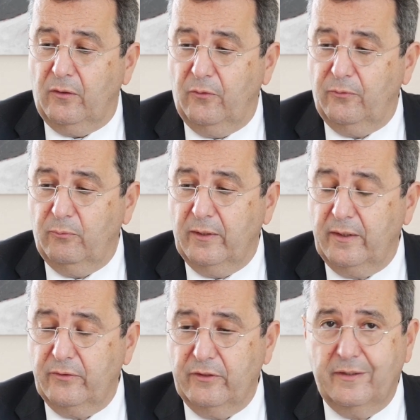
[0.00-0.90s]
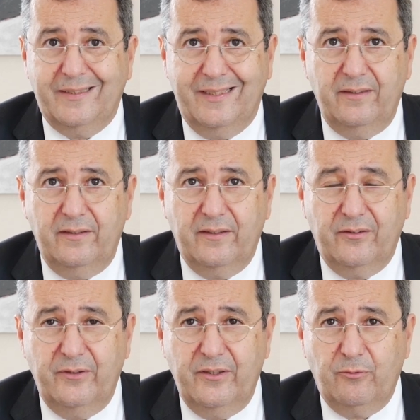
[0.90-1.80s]
of 110
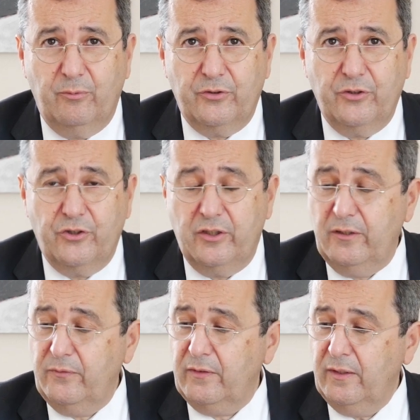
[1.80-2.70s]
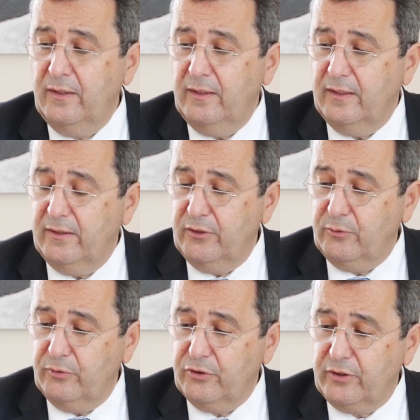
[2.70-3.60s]
degrees was achieved, and
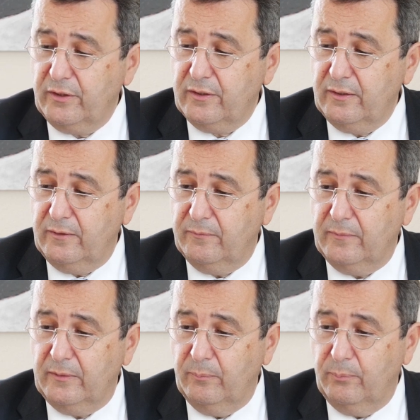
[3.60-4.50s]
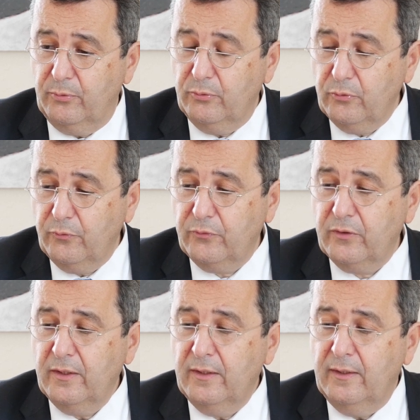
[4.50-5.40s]
this was just even
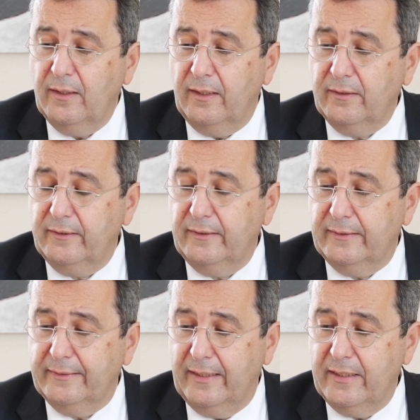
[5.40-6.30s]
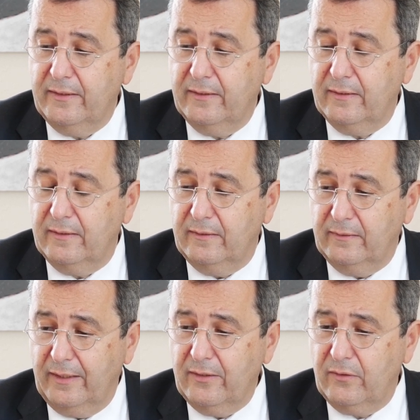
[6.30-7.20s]
improved until nine, the
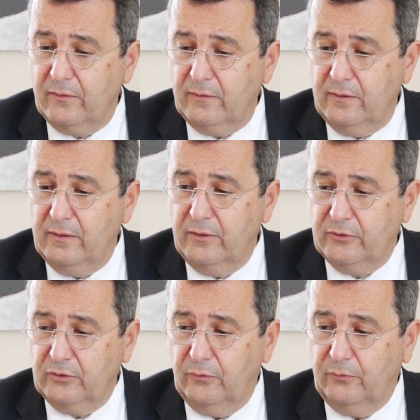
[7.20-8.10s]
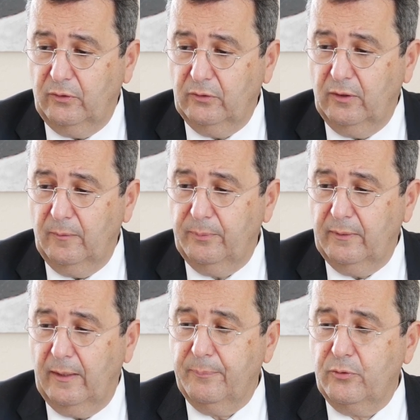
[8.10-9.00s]
ninth years of follow up
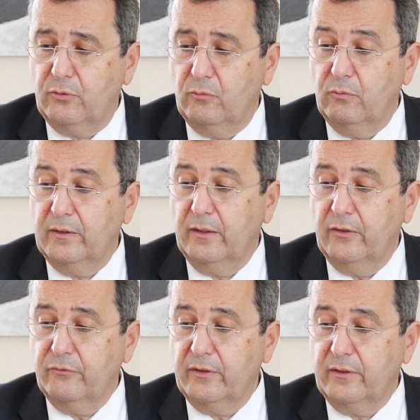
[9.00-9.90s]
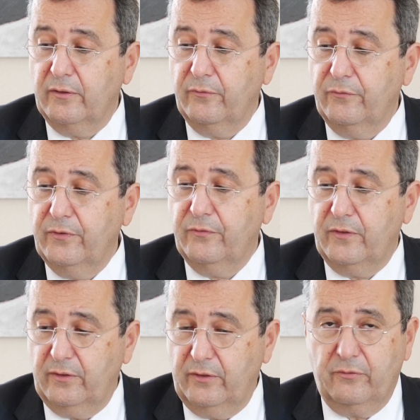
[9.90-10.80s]
up to
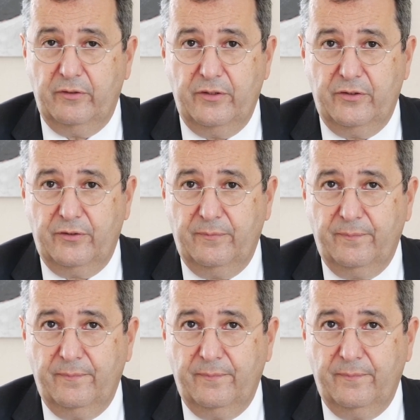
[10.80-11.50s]
115 degrees.